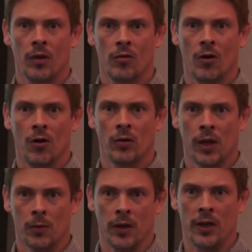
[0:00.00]
So
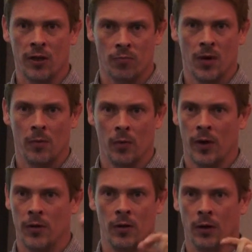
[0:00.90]
literally in each moment,
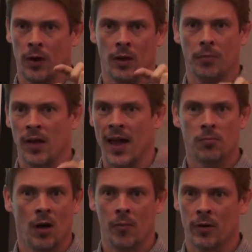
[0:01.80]
whether you look at the Planck
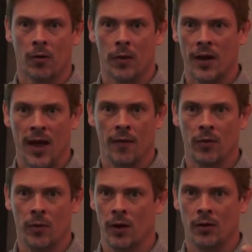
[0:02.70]
moment or what have
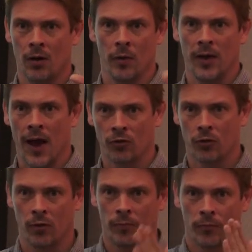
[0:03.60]
you, we don't know what the
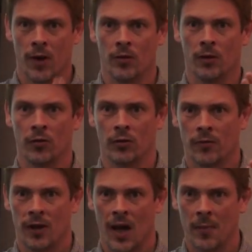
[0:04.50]
actual resolution of
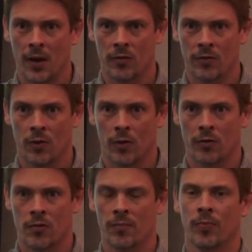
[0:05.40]
time is, of
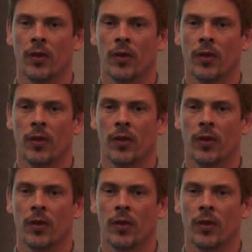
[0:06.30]
course.